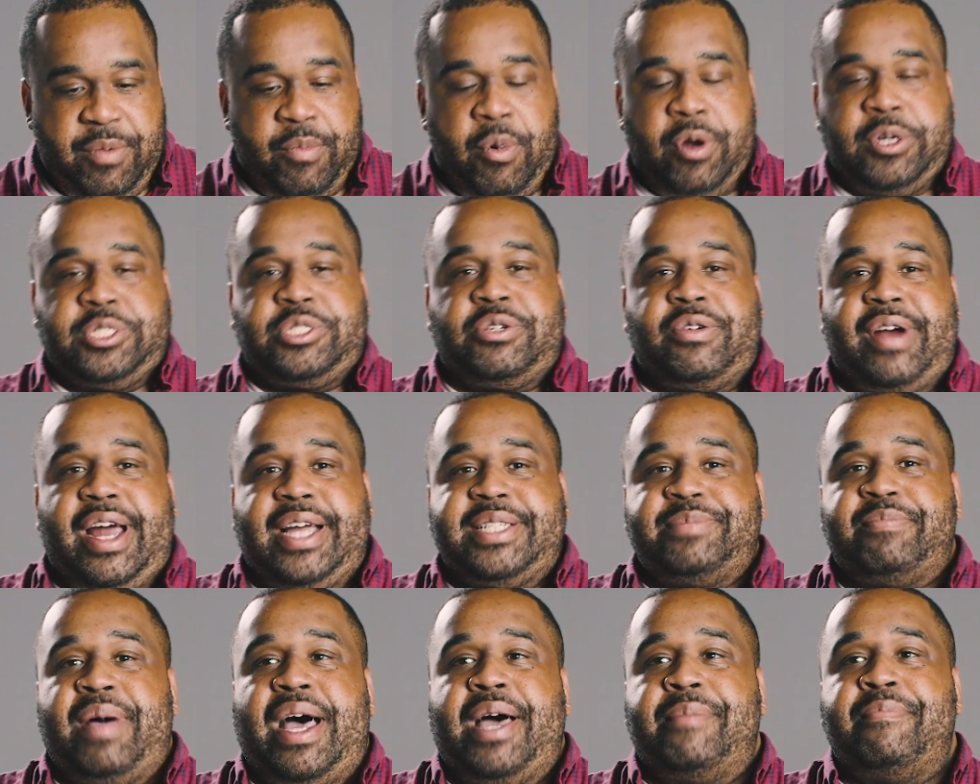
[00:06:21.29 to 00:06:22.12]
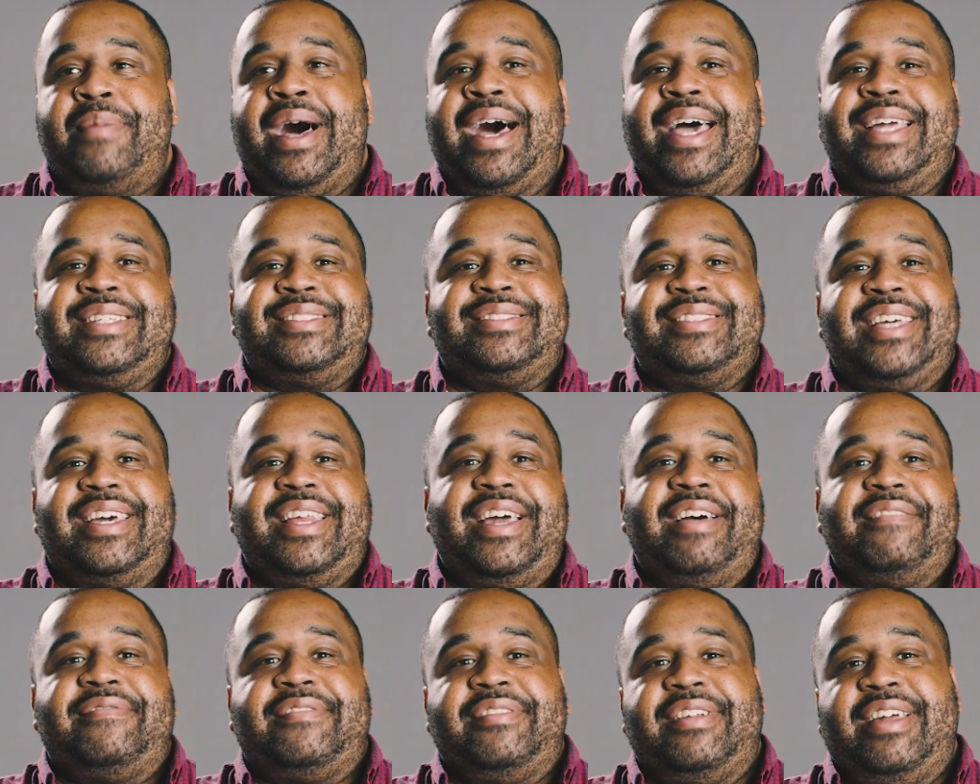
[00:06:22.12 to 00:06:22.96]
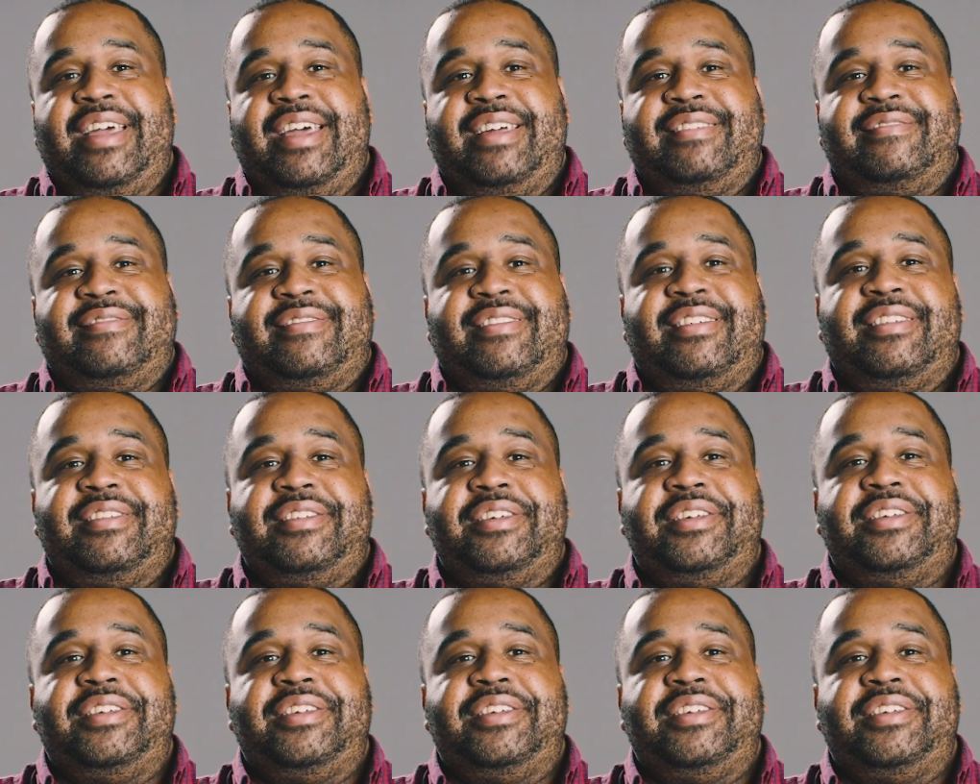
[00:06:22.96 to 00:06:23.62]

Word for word: moisturize my mindset after that. So.